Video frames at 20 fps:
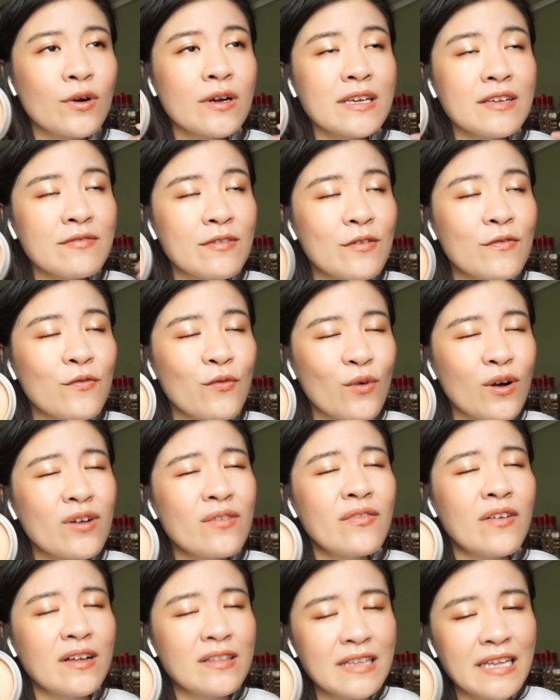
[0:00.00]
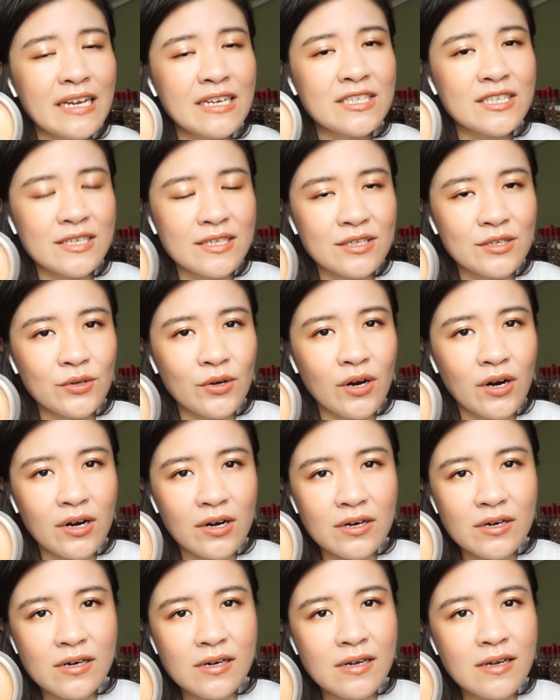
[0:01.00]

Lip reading: even for a foundation, you're